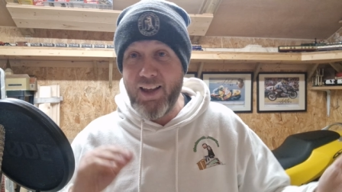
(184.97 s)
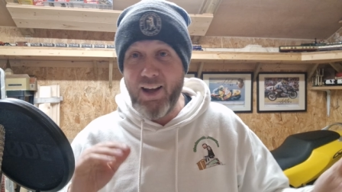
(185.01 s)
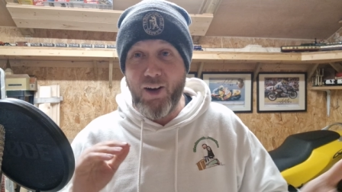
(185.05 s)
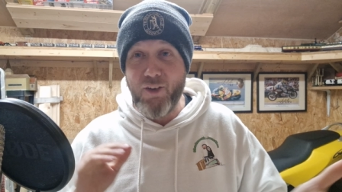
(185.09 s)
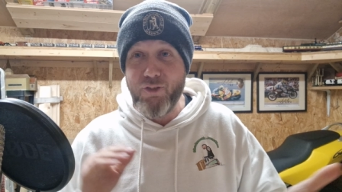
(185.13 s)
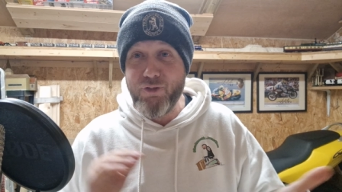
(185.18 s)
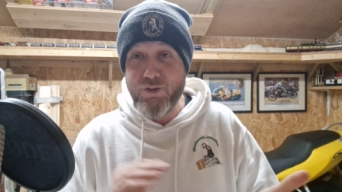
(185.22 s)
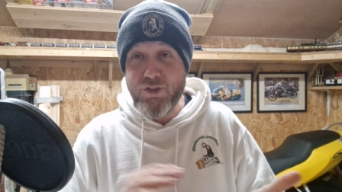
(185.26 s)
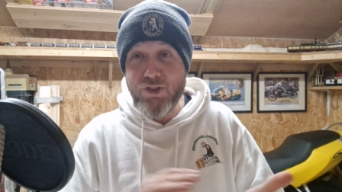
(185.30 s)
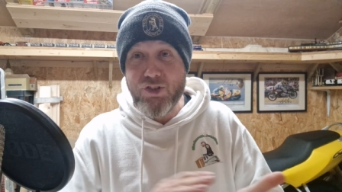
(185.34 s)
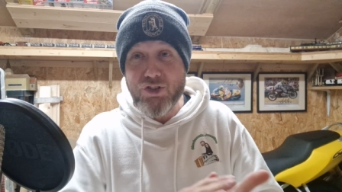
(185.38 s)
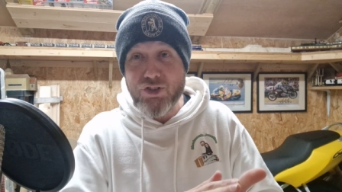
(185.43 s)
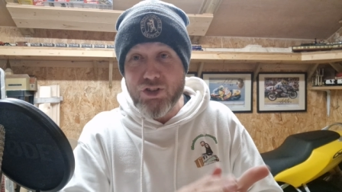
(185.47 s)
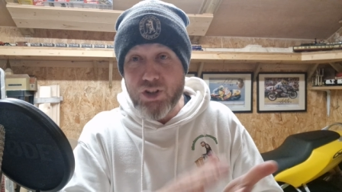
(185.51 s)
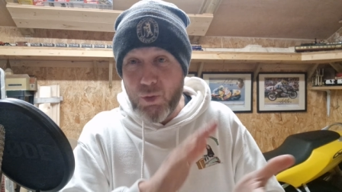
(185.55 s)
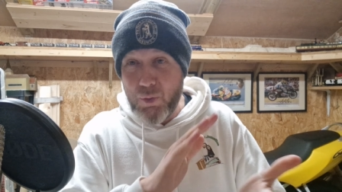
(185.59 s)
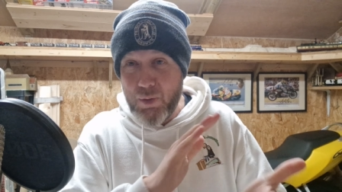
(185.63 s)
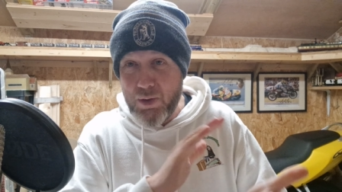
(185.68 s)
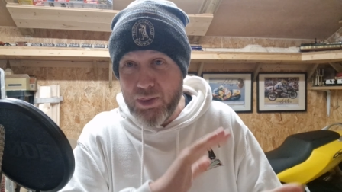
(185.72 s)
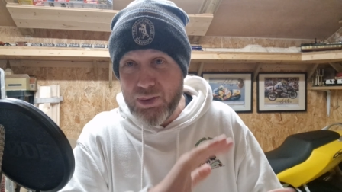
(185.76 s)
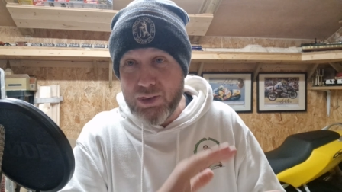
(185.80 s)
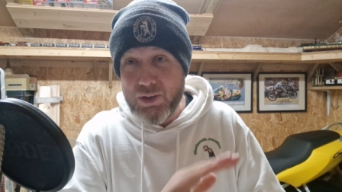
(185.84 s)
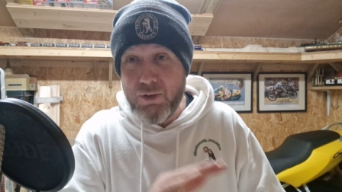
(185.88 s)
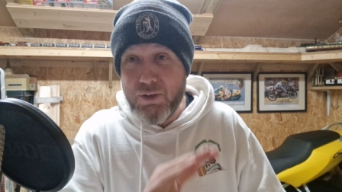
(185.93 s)
I'm so
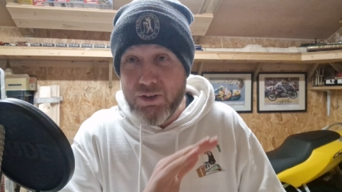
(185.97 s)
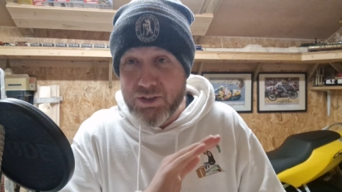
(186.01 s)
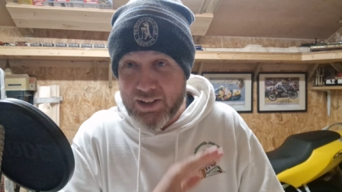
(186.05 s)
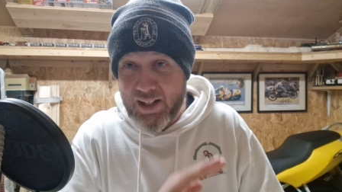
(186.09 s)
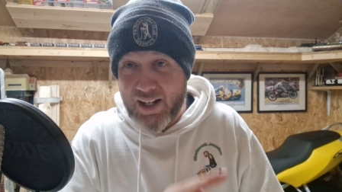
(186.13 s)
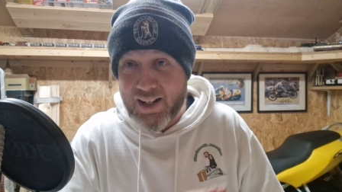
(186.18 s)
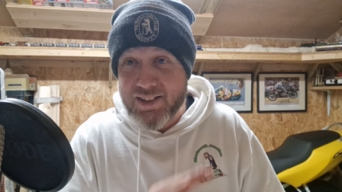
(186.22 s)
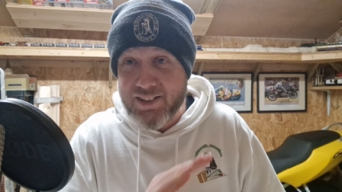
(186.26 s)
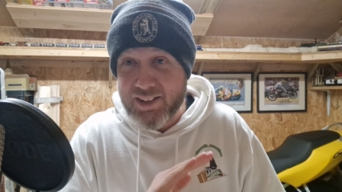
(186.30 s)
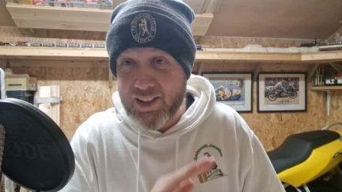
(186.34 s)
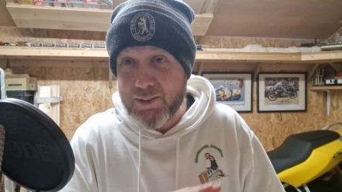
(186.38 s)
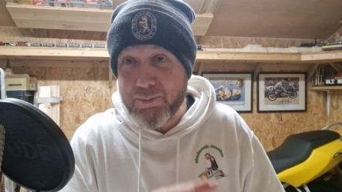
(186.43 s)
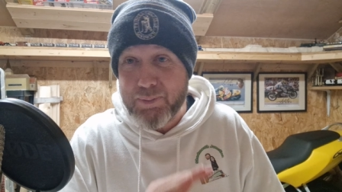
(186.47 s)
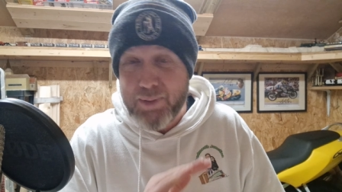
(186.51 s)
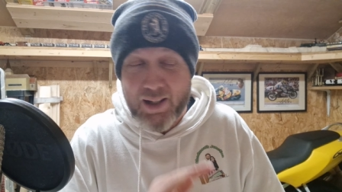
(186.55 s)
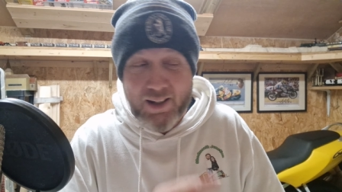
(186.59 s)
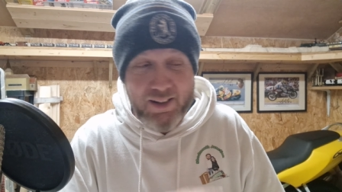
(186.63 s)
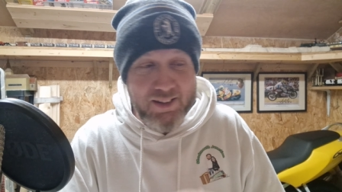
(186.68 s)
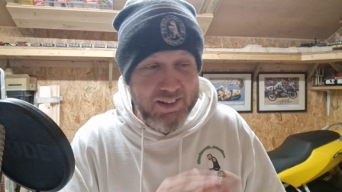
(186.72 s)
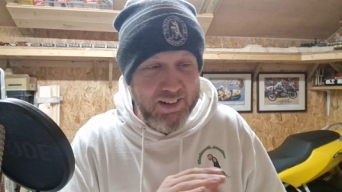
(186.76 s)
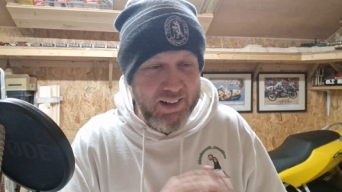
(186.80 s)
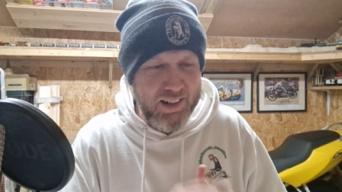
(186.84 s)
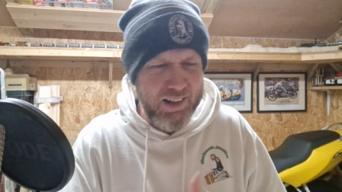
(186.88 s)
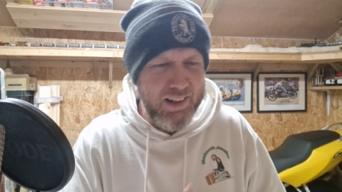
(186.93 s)
enthusiastic
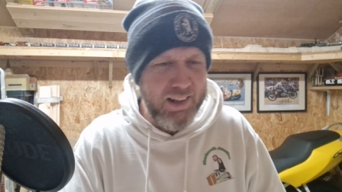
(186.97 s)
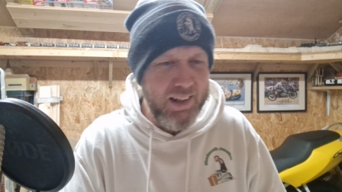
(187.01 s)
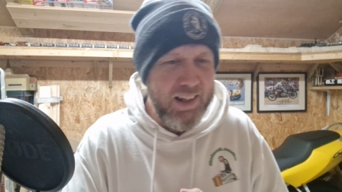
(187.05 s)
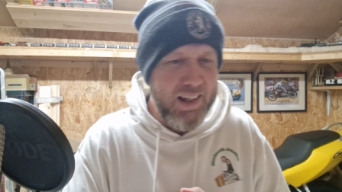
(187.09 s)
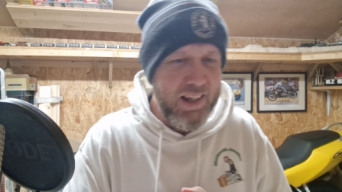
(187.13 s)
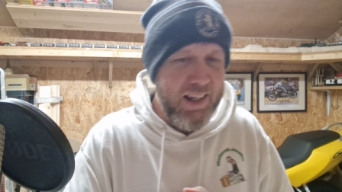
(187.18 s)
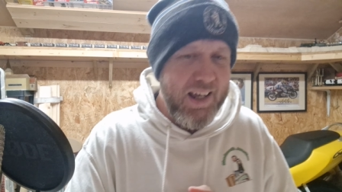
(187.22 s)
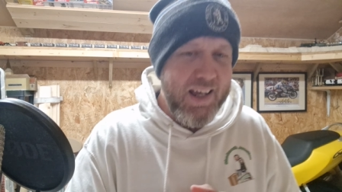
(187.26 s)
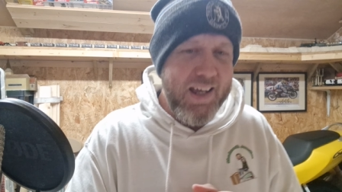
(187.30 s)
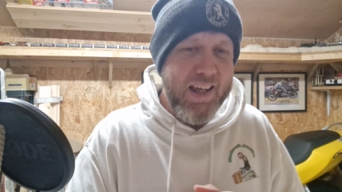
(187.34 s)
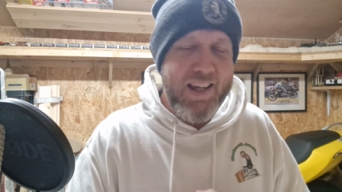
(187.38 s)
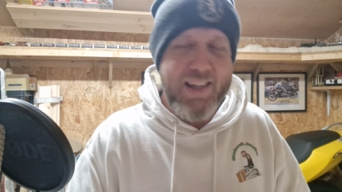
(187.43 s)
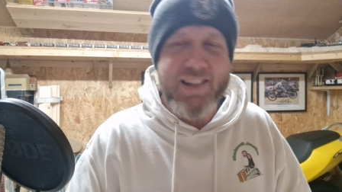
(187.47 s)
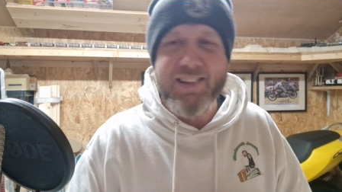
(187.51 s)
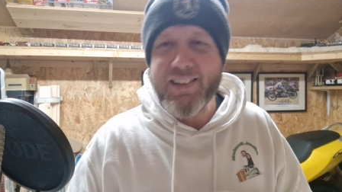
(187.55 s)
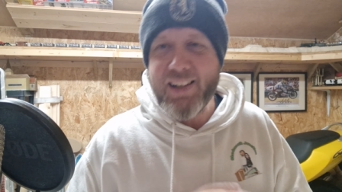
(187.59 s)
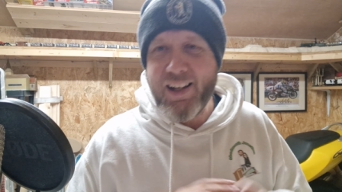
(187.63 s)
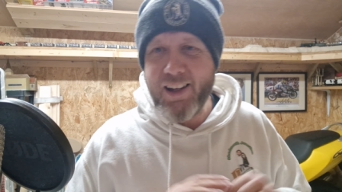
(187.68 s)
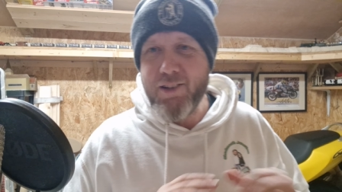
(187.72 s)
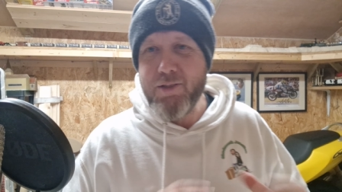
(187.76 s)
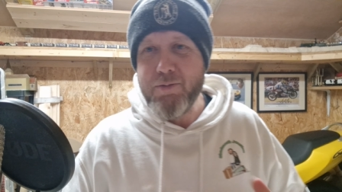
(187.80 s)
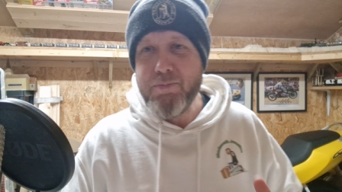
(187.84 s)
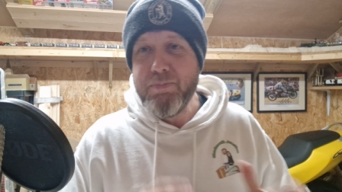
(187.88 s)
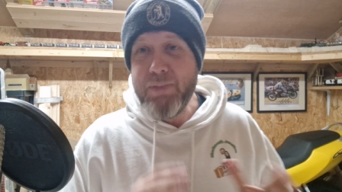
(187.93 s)
about it. It's
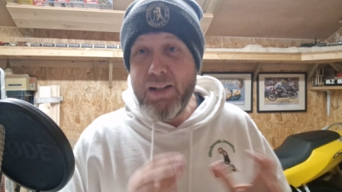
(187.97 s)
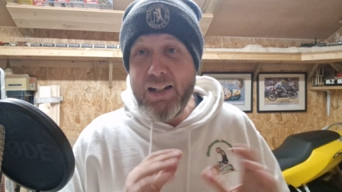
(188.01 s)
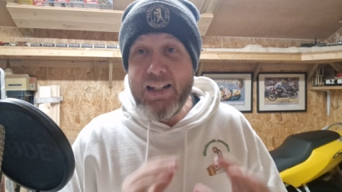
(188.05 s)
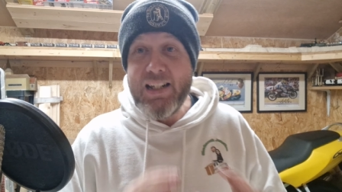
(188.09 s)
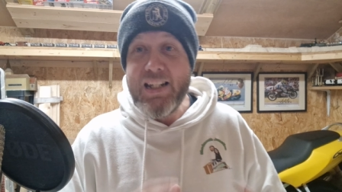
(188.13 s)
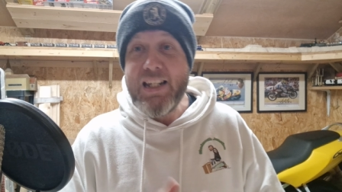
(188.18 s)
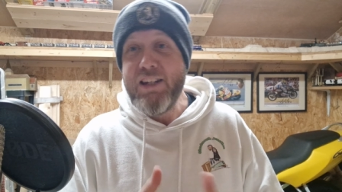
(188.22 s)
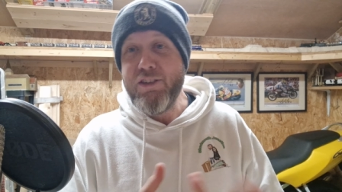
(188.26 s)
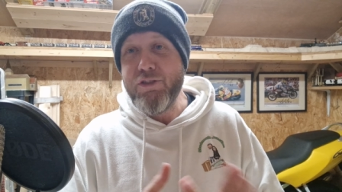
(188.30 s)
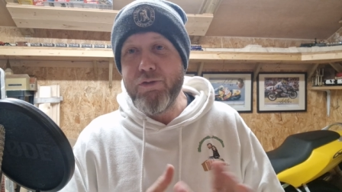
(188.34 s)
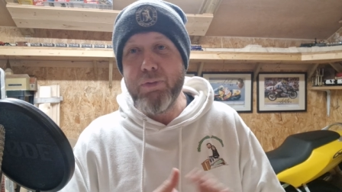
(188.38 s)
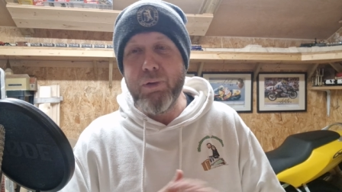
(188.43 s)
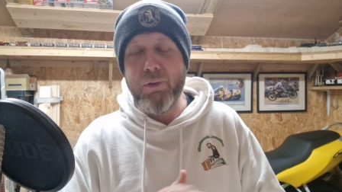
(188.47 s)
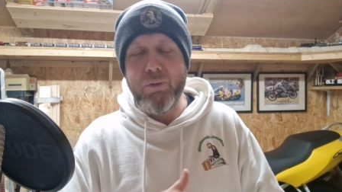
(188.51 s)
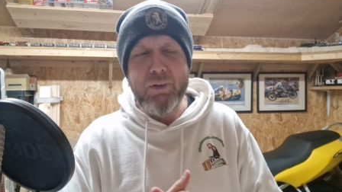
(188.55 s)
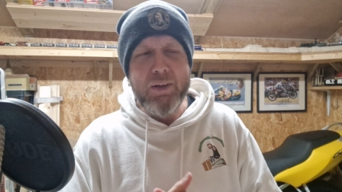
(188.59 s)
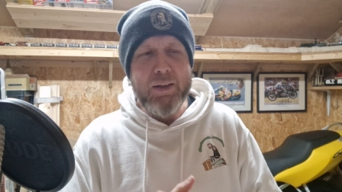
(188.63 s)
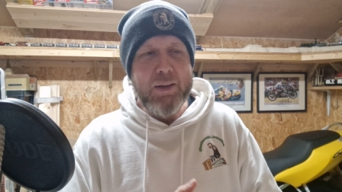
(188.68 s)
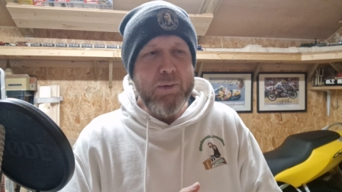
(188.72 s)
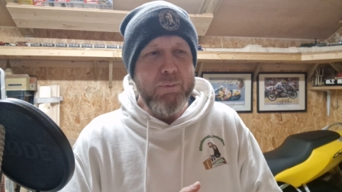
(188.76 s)
unbelievable.